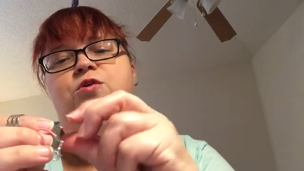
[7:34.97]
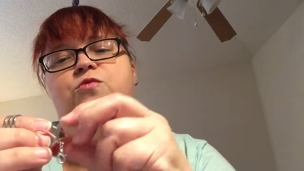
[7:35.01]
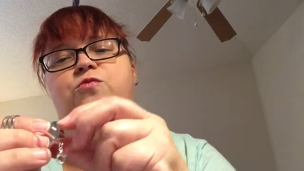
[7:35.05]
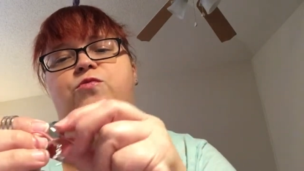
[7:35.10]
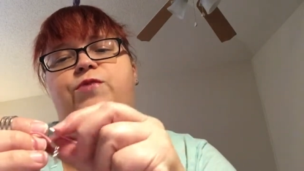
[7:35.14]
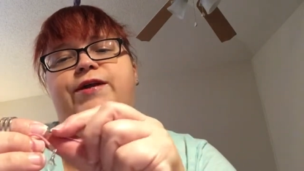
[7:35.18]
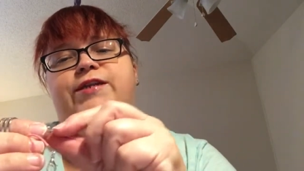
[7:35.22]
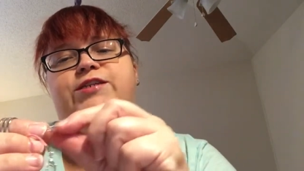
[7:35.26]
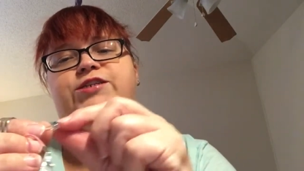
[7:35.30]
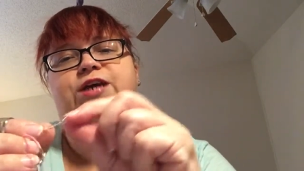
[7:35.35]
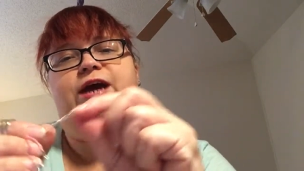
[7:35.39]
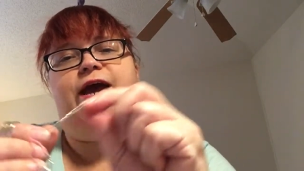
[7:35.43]

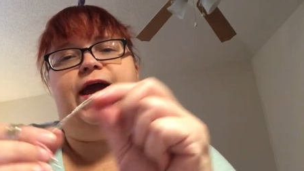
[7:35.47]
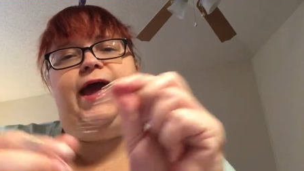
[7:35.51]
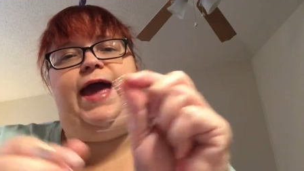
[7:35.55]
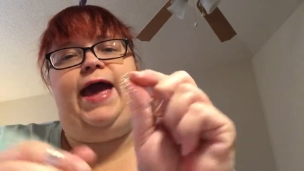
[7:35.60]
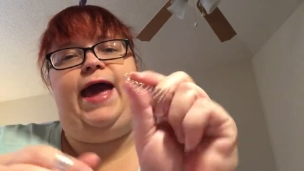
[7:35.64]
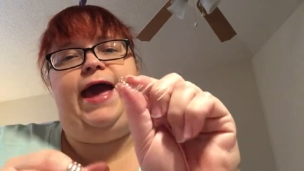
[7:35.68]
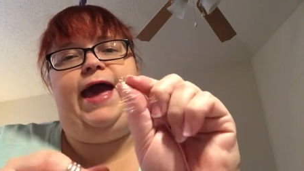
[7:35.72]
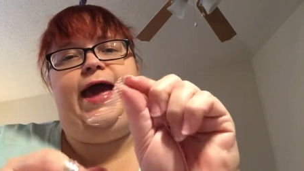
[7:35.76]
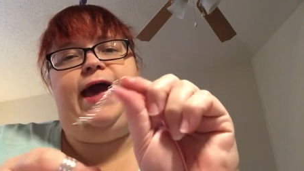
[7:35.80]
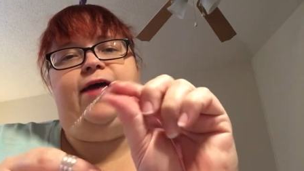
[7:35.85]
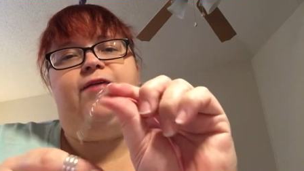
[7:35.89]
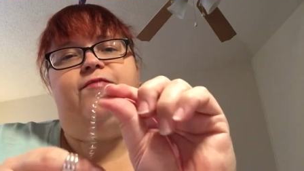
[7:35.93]
which I
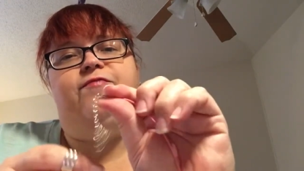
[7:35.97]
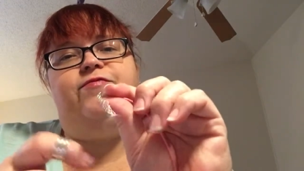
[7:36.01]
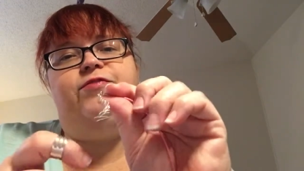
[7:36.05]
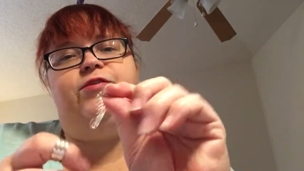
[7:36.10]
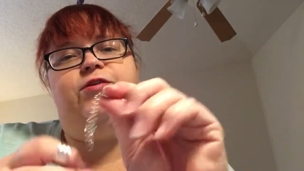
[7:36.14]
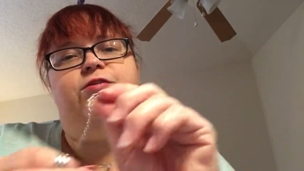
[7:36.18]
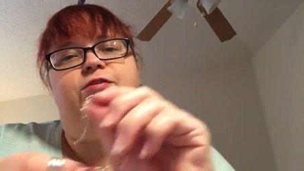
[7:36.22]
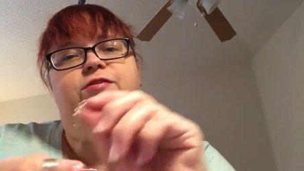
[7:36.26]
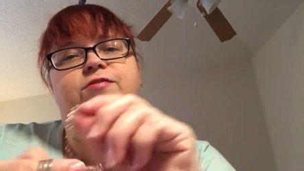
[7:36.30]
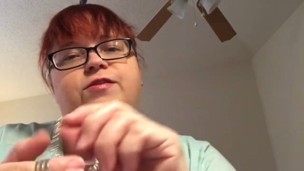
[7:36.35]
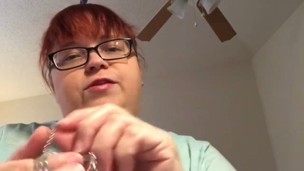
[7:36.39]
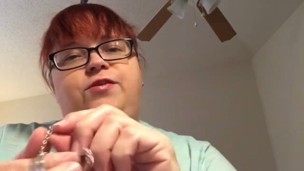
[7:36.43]
have,
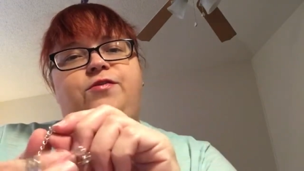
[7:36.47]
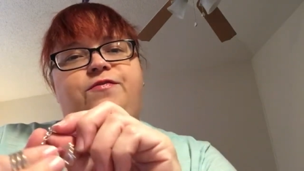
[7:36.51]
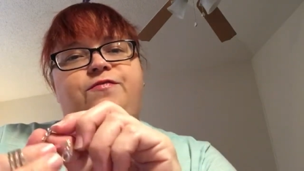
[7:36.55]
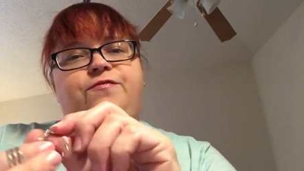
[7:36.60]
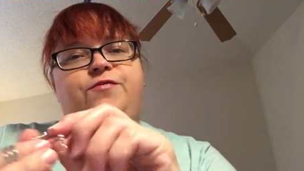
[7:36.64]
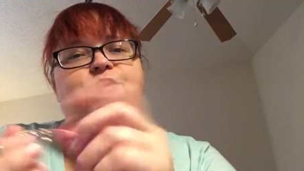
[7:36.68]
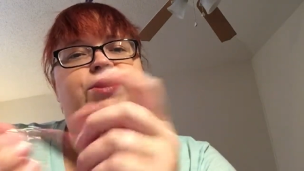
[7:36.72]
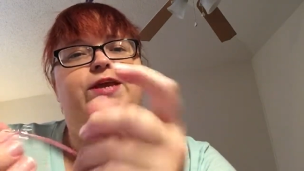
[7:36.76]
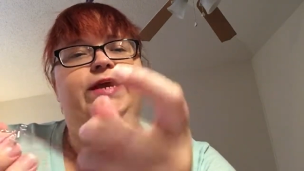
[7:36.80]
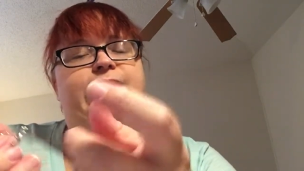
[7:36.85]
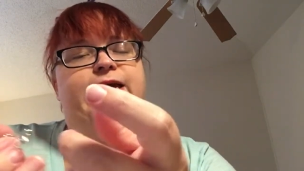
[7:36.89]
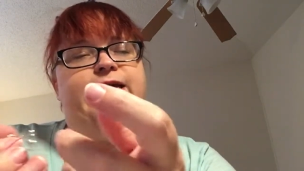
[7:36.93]
they're
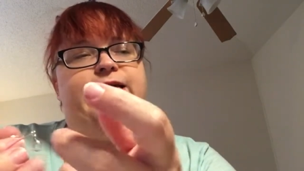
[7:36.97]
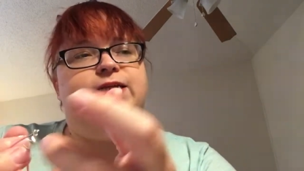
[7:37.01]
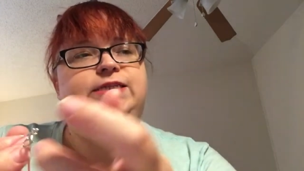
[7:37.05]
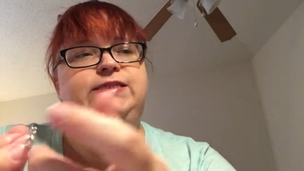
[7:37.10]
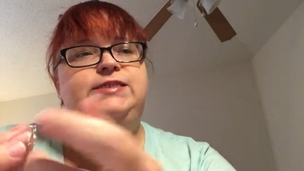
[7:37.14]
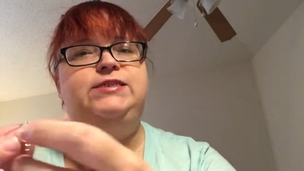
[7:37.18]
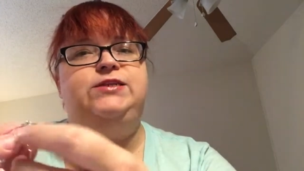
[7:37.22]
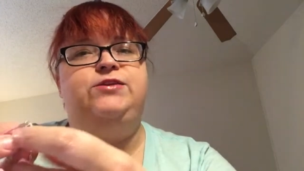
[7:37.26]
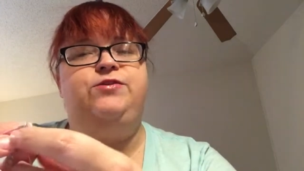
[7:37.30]
for kids.